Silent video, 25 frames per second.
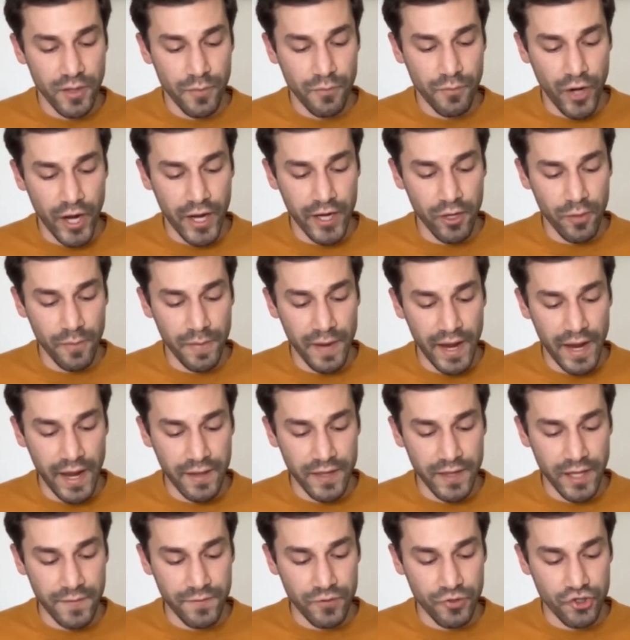the bridle
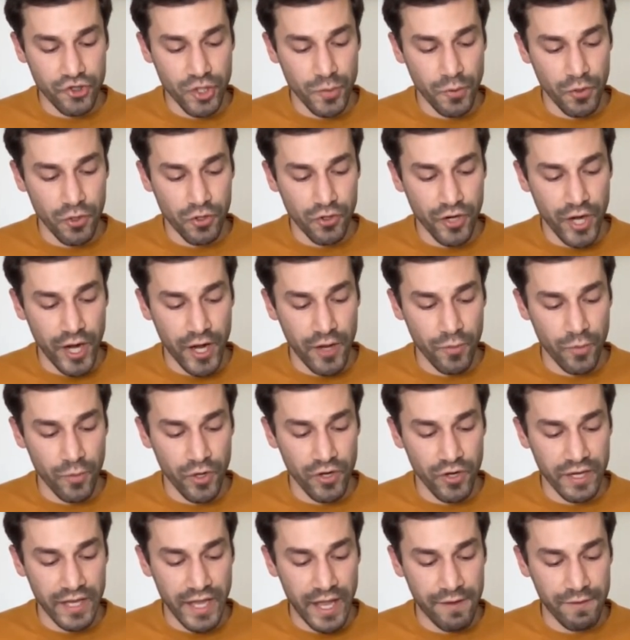path after Triple Crown
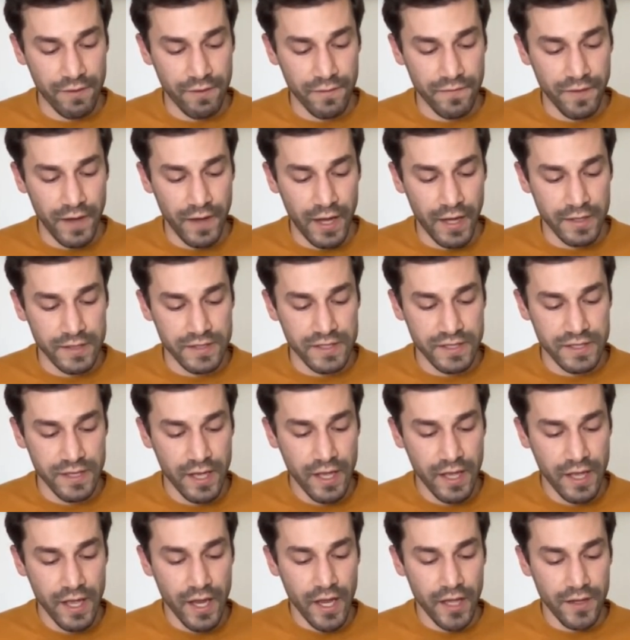winner Gallant Fox,
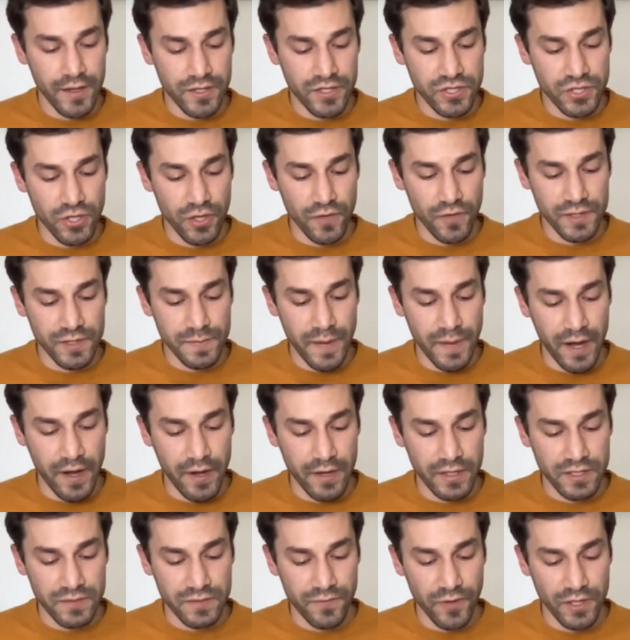and the service
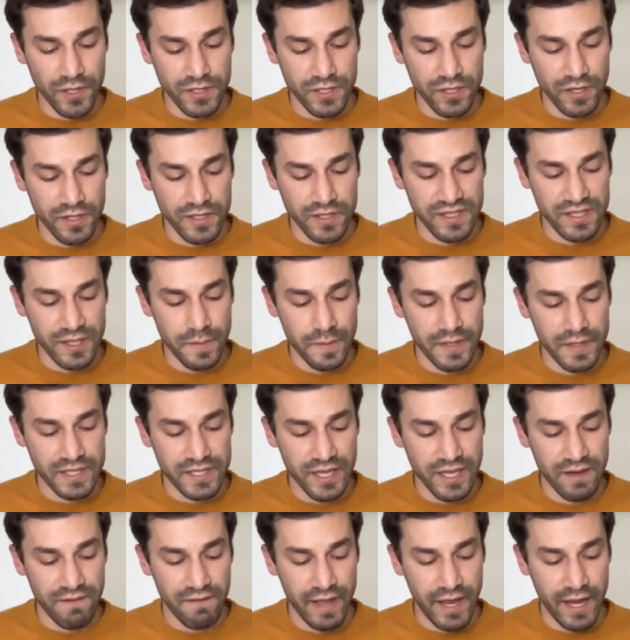barracks fronted on
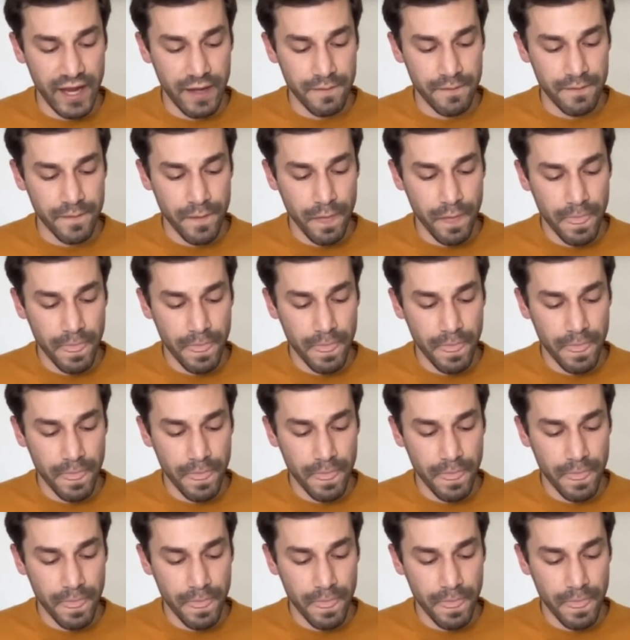Seabiscuit Lane.